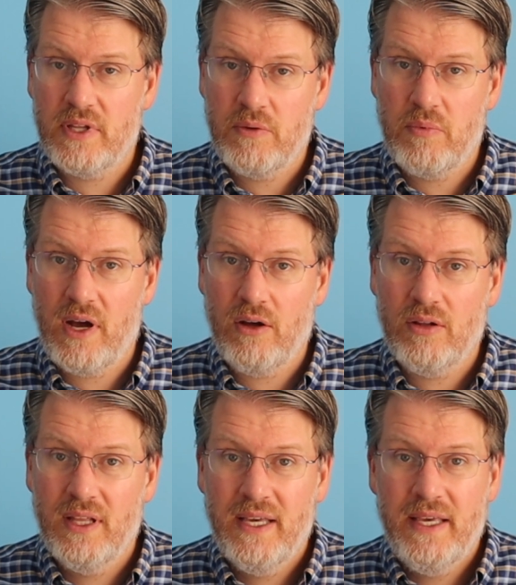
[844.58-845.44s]
really
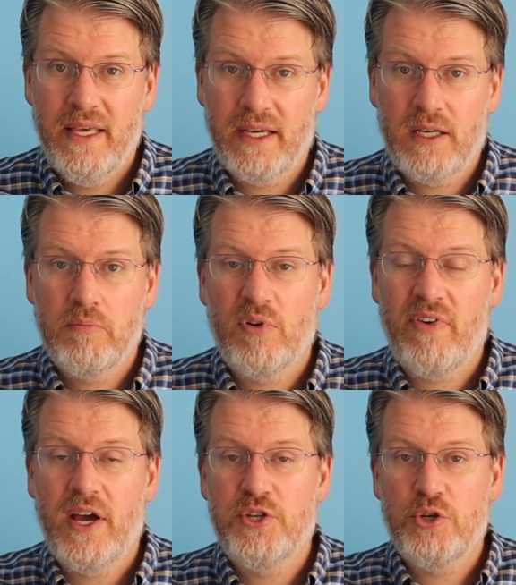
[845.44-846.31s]
well, it could
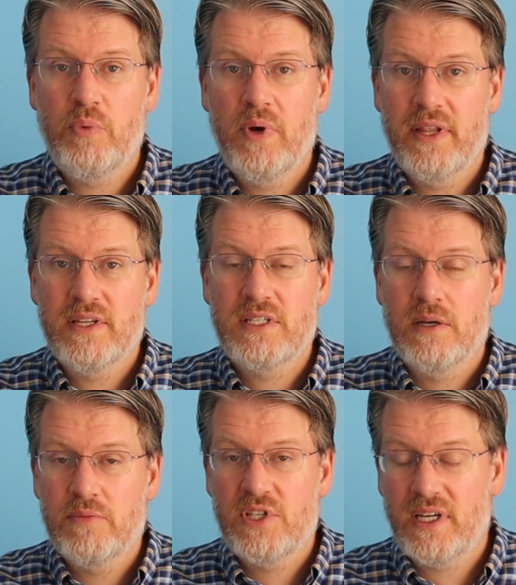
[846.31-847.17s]
provide you with
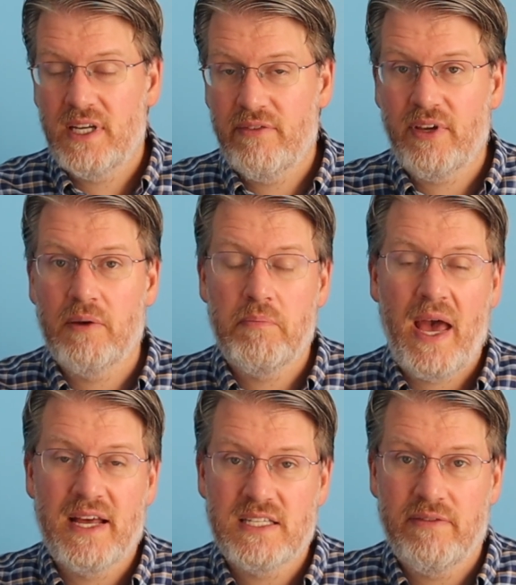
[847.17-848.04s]
some significant
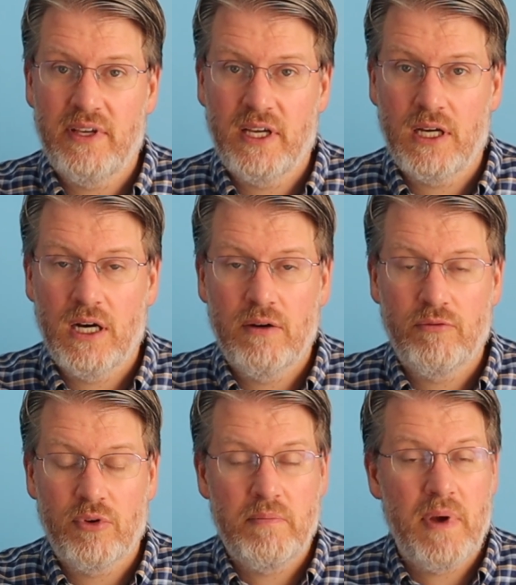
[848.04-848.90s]
passive income
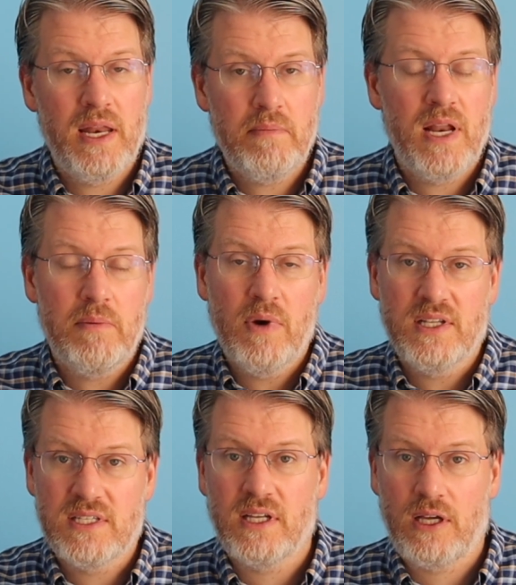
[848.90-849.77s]
for many, many
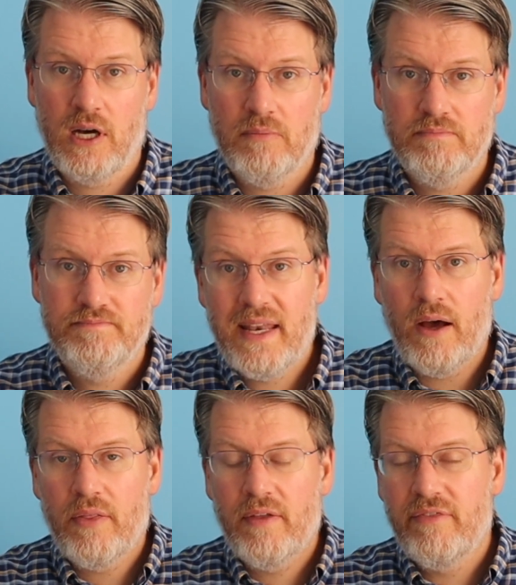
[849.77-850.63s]
months to come.
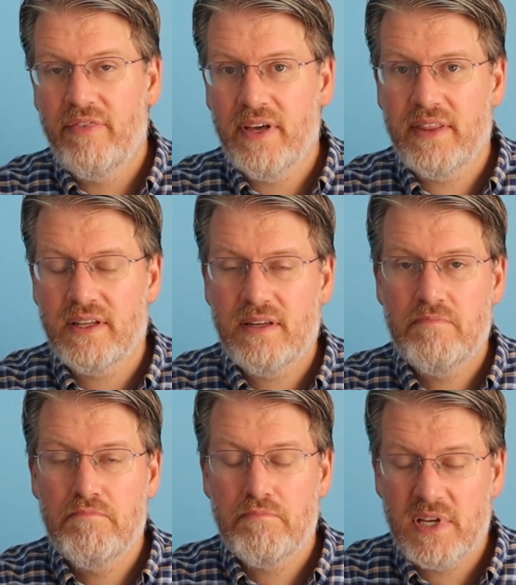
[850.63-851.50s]
Now, the fifth
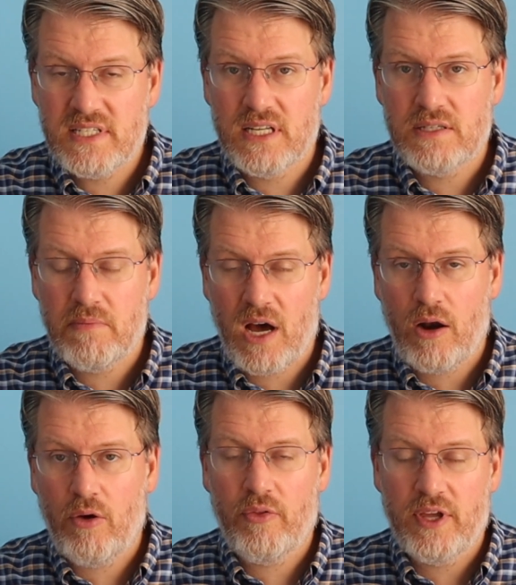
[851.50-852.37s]
business
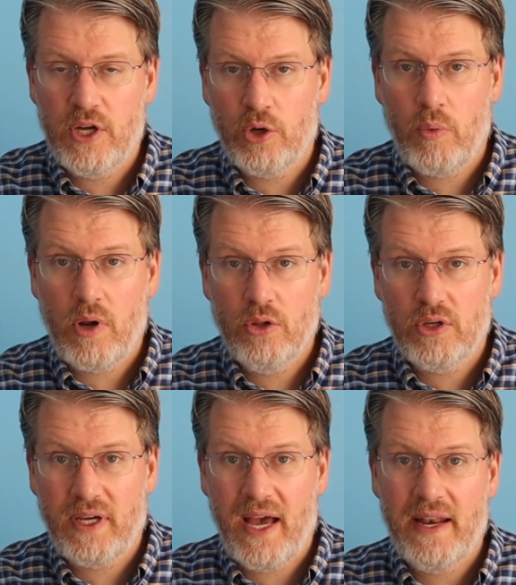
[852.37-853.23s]
model that you're going to
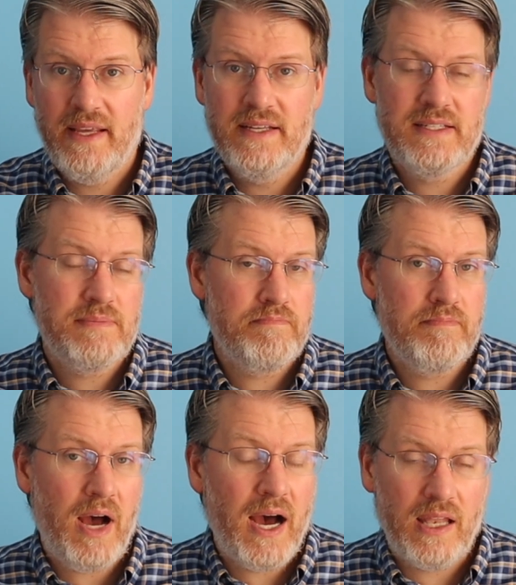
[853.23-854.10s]
look at is
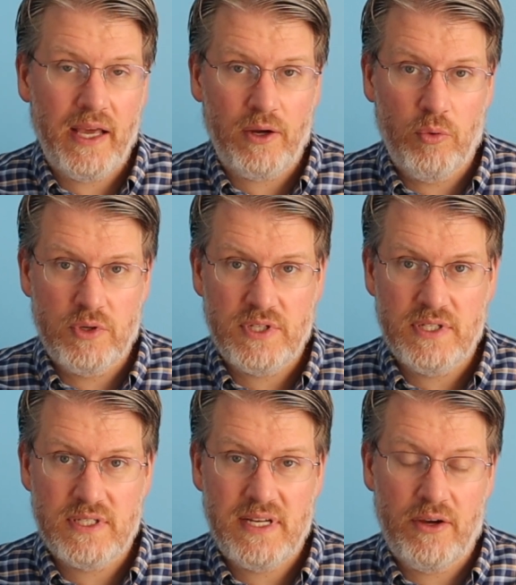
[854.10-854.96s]
online
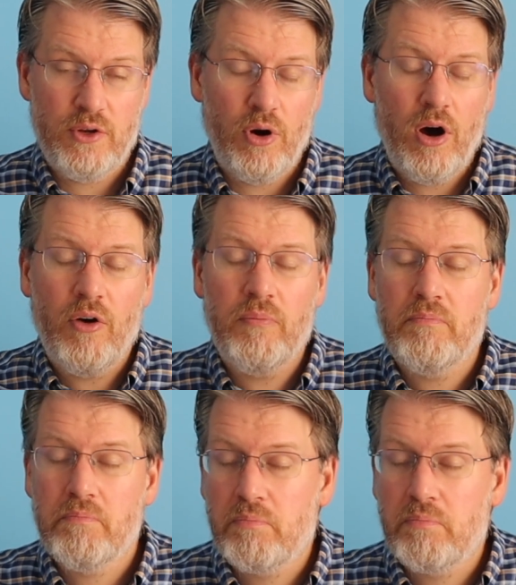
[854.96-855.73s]
courses. Now, you're all